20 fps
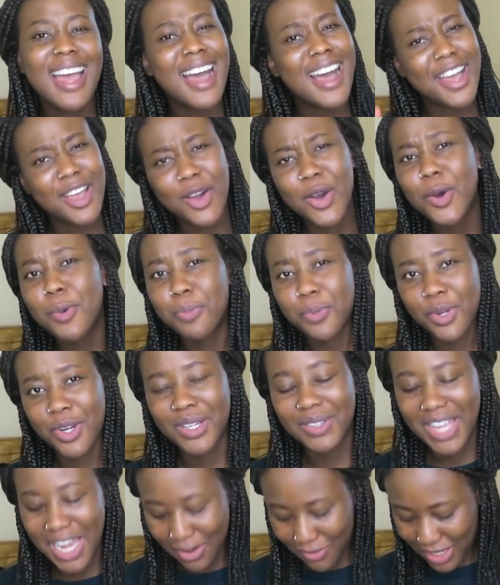I hope
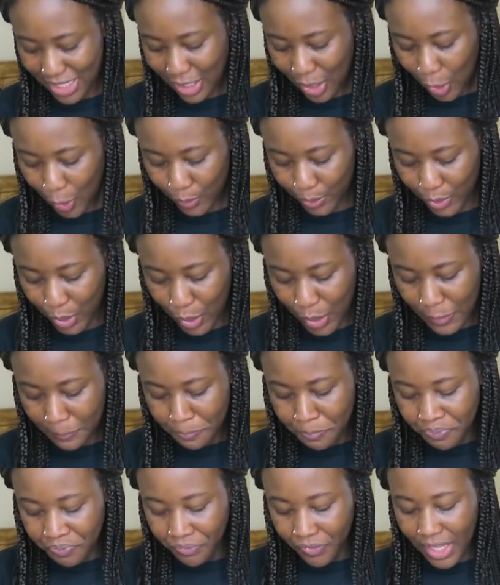not. I really hope not.
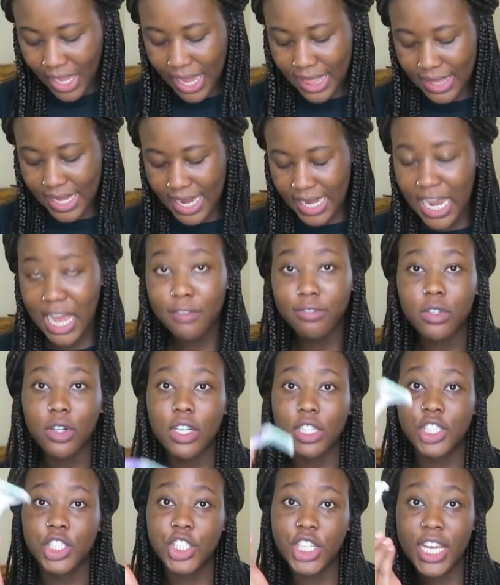And then I've got
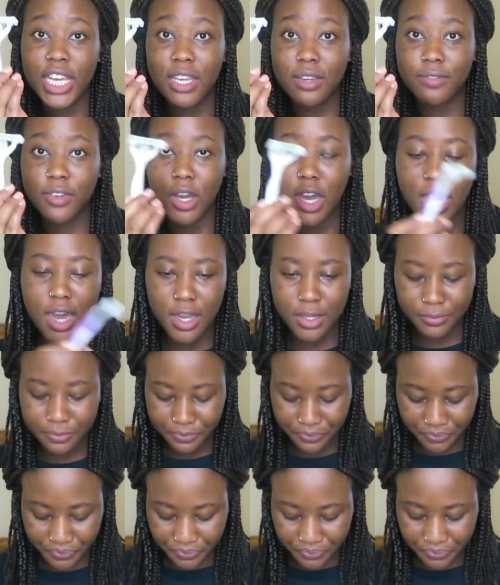a shaver.